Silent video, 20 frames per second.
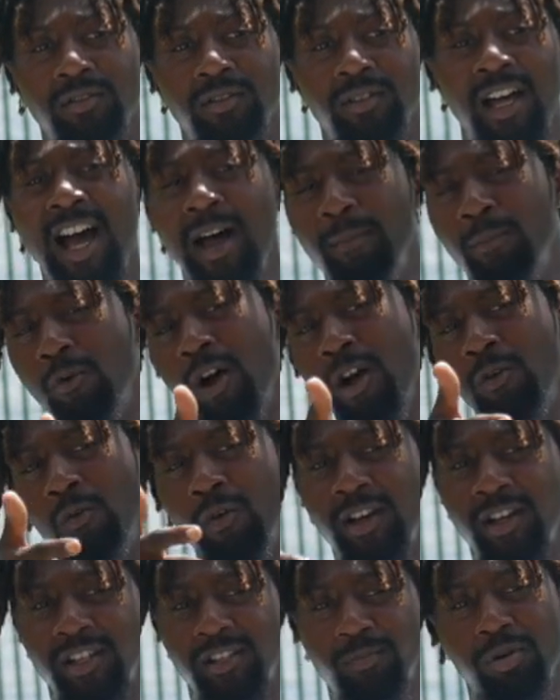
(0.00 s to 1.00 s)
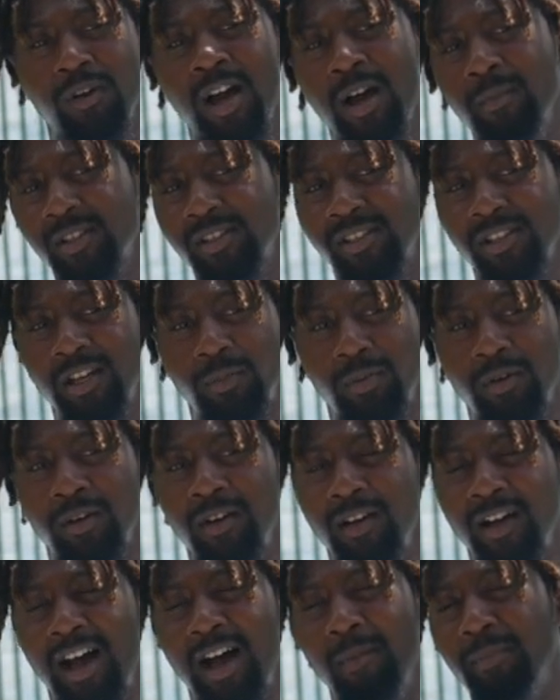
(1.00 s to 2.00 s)
Hot Boy West, prime example.
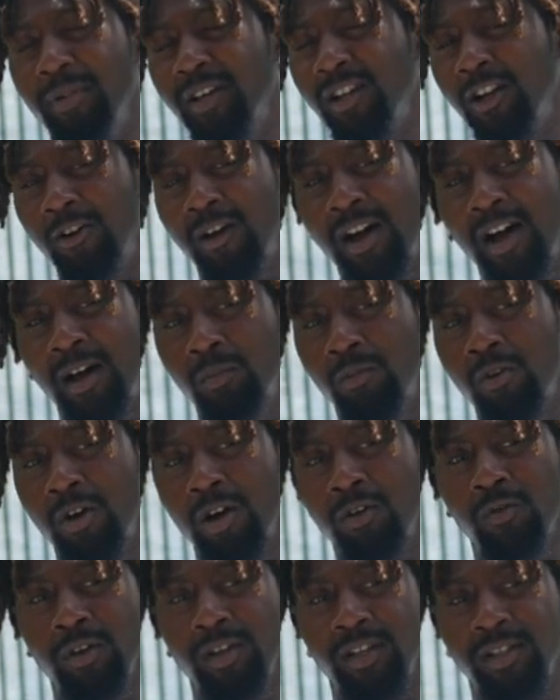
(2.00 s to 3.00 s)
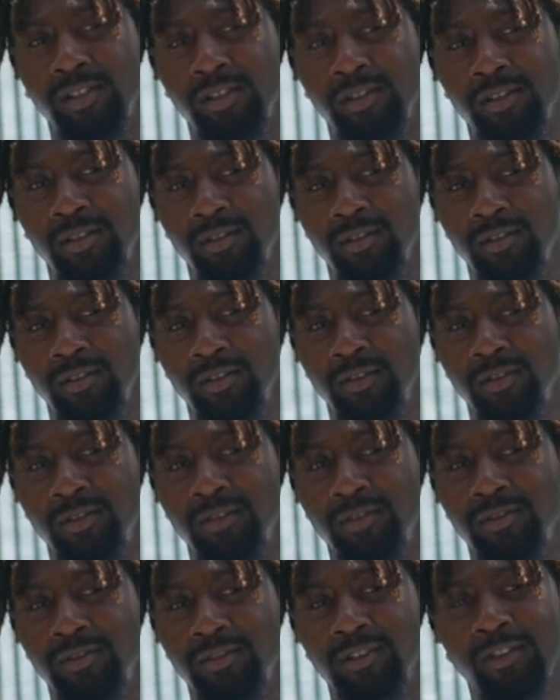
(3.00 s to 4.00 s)
Yeah. I've been on Hot Boy West.
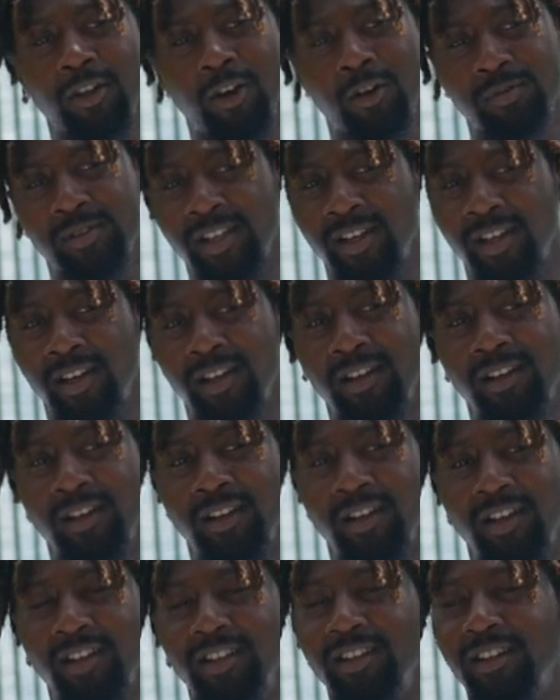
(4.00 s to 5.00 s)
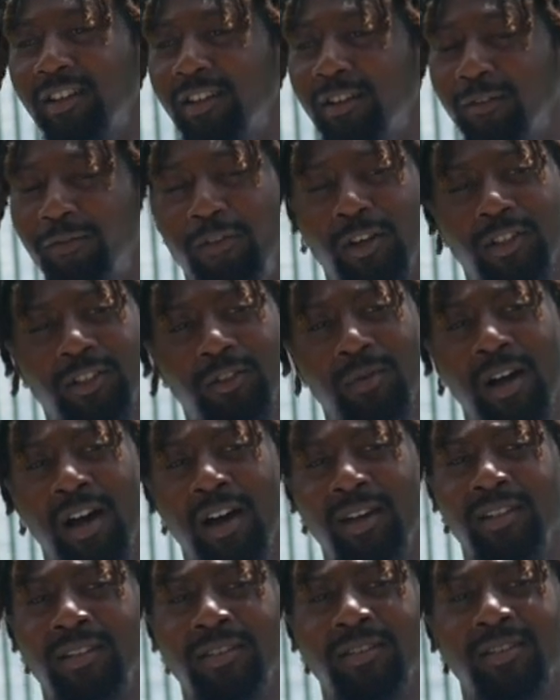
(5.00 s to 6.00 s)
You know what I'm saying? That nigga done fucked
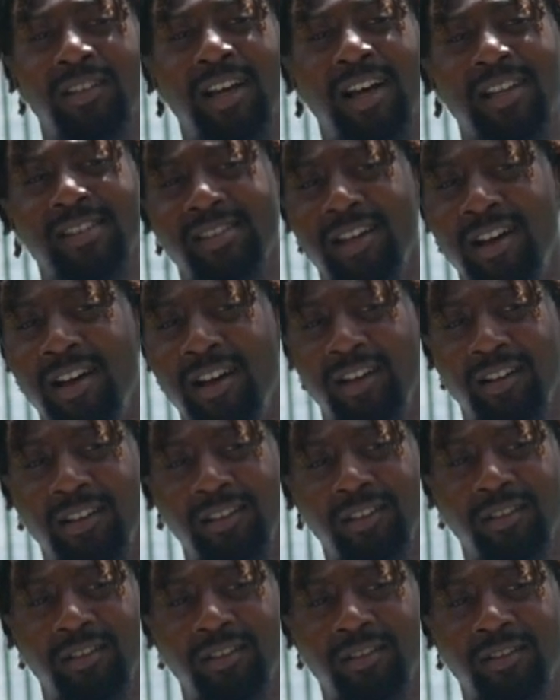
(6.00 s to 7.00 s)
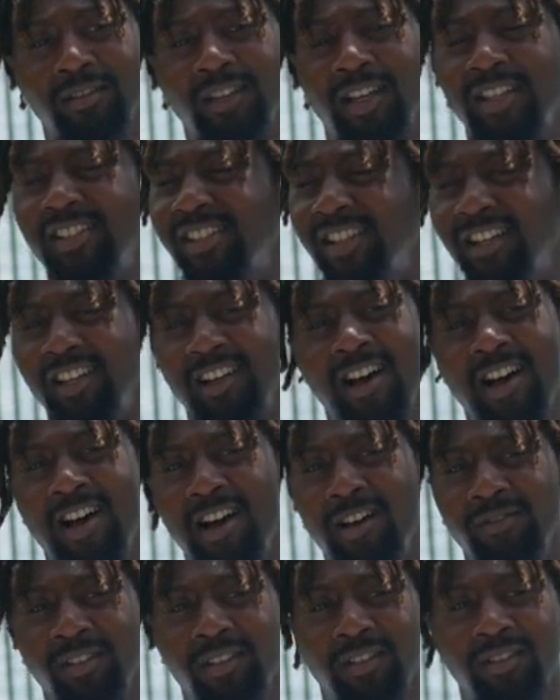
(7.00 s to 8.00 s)
around and got signed. That shit
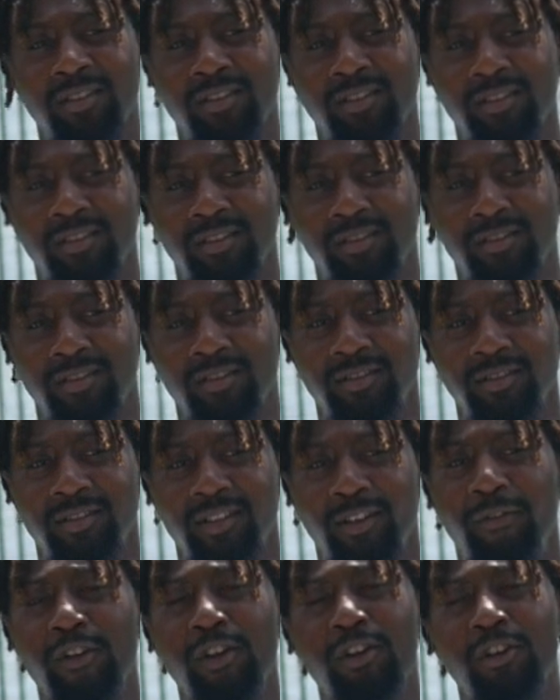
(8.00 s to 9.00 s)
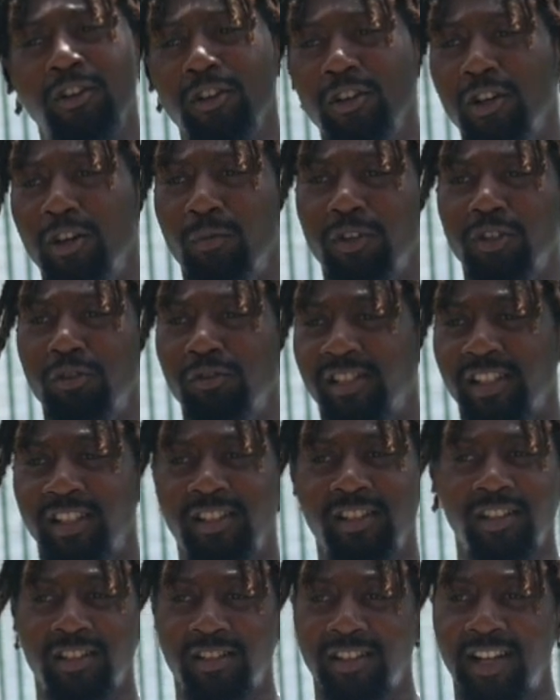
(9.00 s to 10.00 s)
live, nigga. It feel good when you see
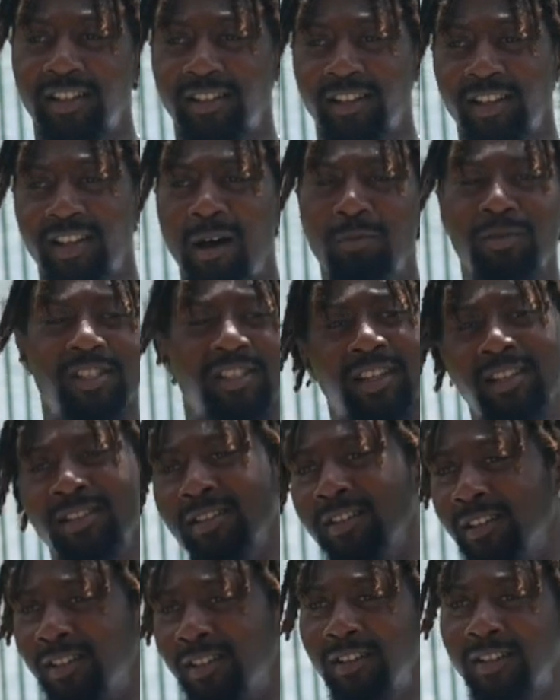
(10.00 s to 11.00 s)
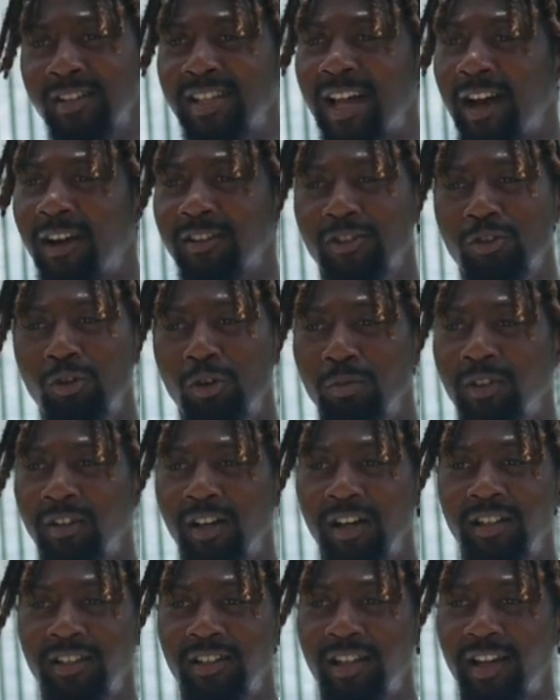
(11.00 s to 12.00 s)
niggas like that. I was just talking to him
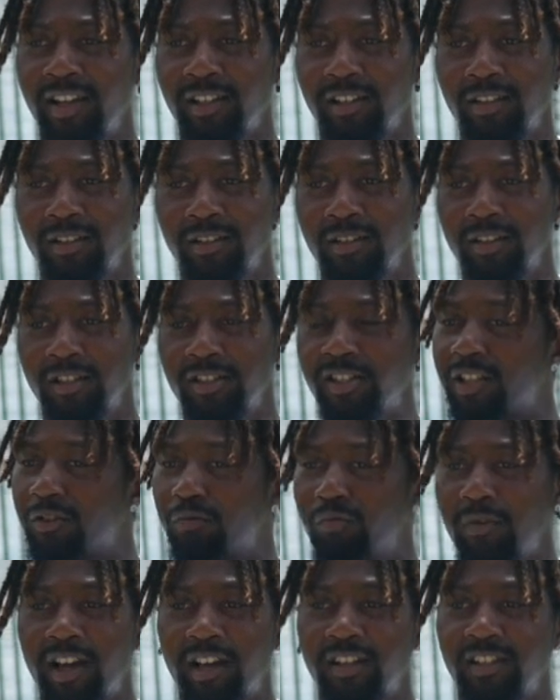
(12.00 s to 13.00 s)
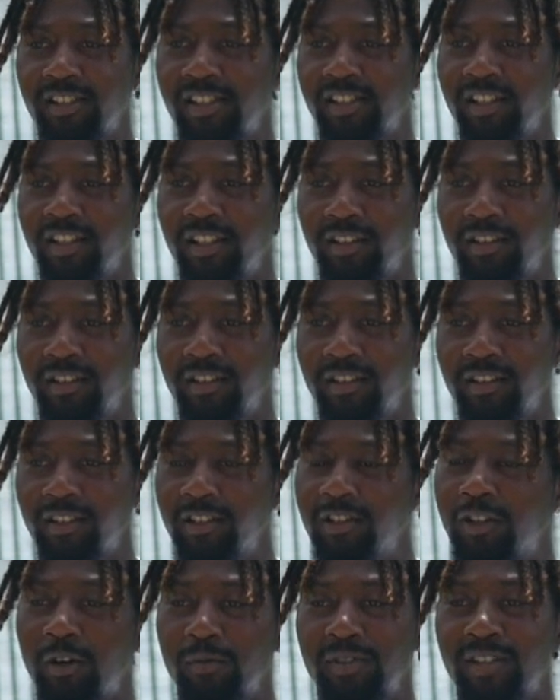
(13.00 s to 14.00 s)
the other day. Just regular shit.
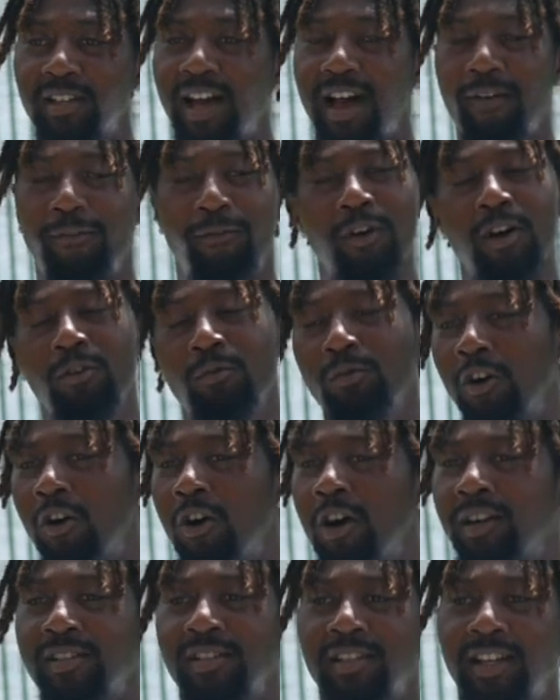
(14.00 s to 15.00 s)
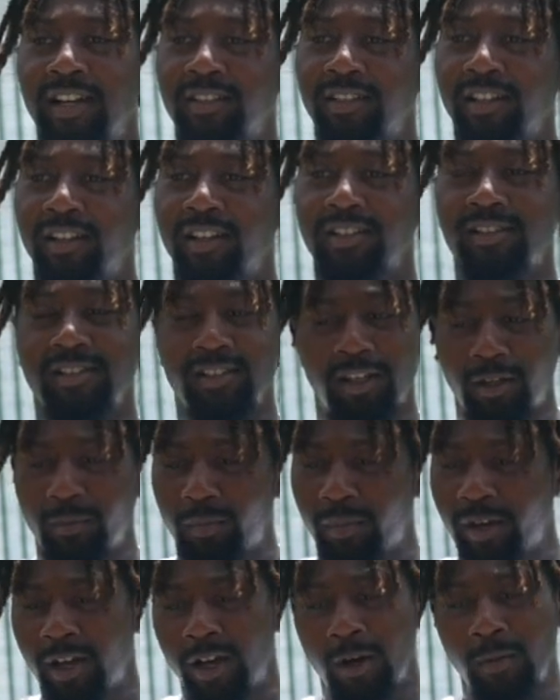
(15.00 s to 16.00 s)
You know what I'm saying? I fuck with artists like that. Stunner
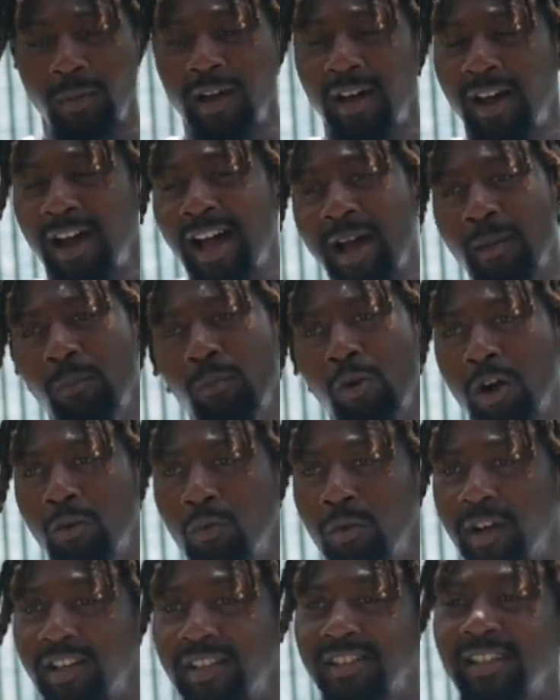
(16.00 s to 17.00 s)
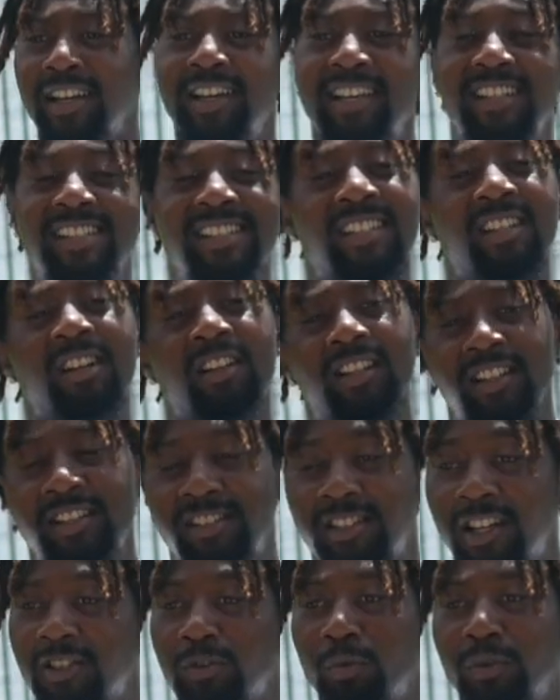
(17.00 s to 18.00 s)
Bound, Hot Boy West. Still in
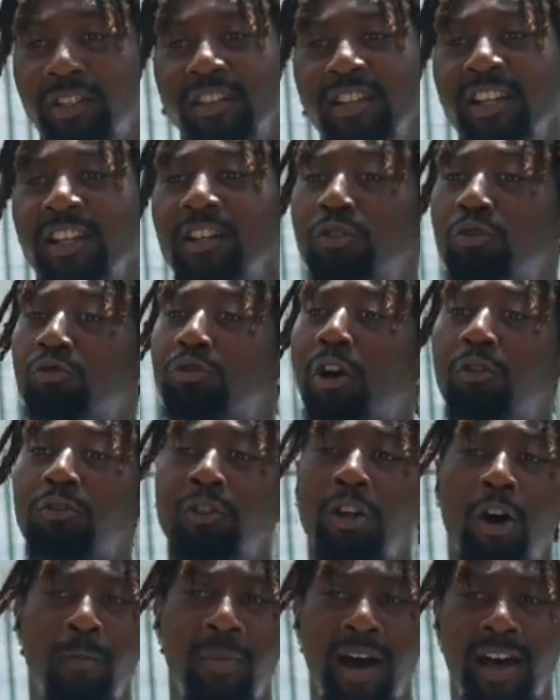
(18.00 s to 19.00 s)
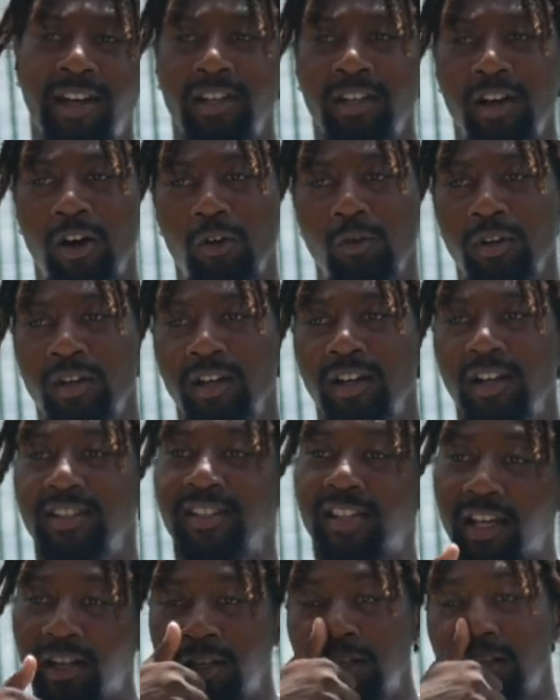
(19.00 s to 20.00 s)
touch with the niggas who don't nobody know.
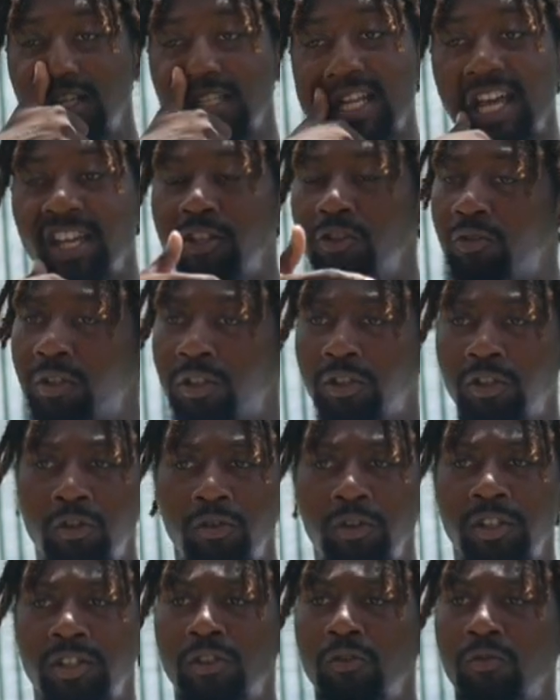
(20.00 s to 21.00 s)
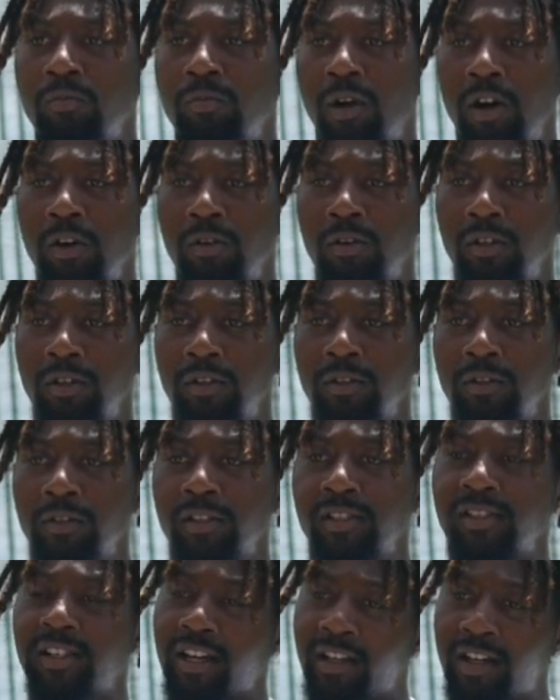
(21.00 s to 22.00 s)
Telling us, like, you can do it too, bro.
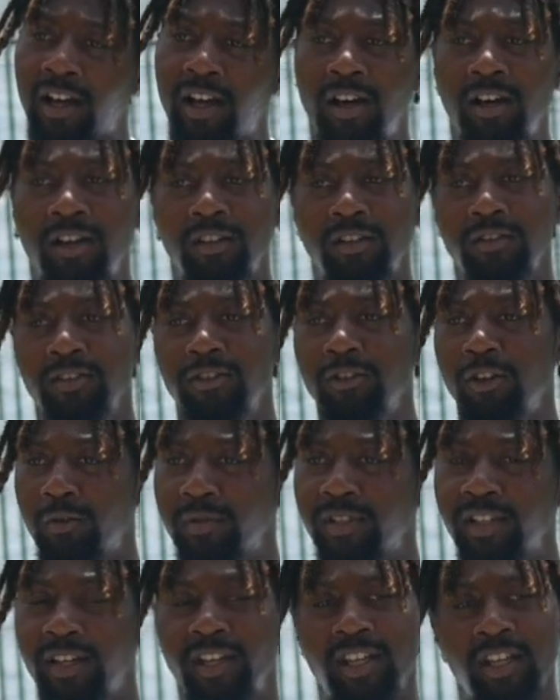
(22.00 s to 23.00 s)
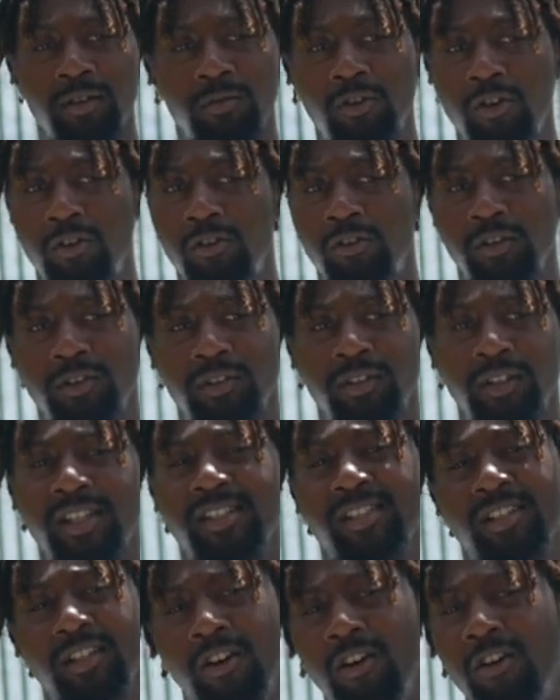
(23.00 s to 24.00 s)
Stay down. You know what I'm saying? Keep going. That
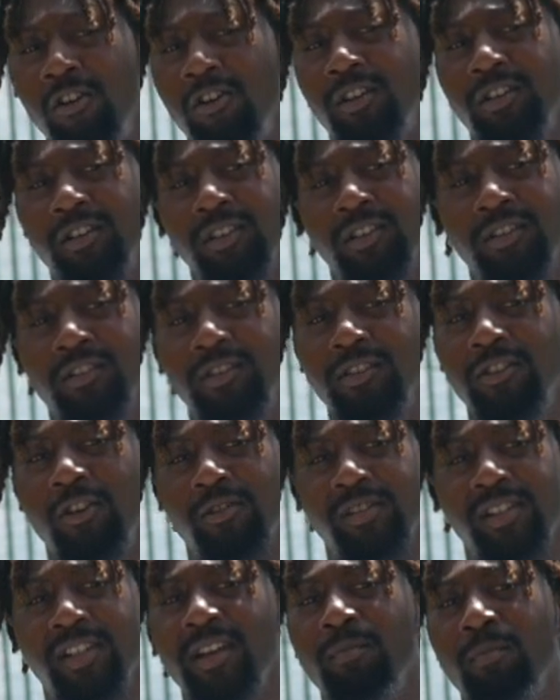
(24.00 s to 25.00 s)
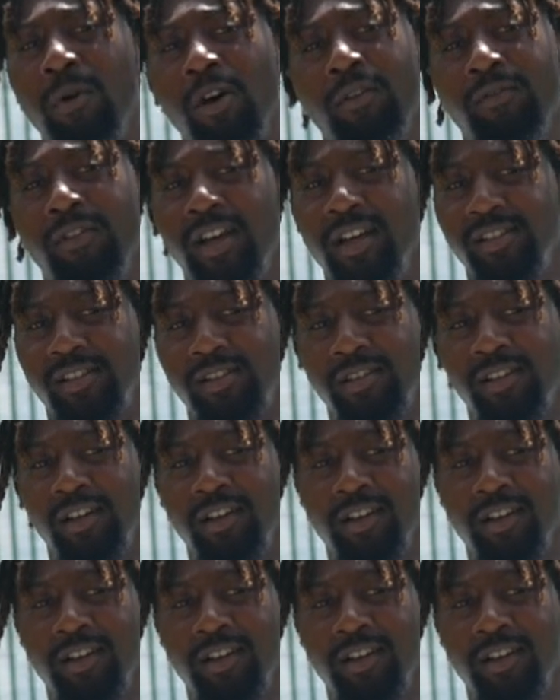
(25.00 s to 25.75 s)
shit hard, nigga. You know what I'm saying? That motivation.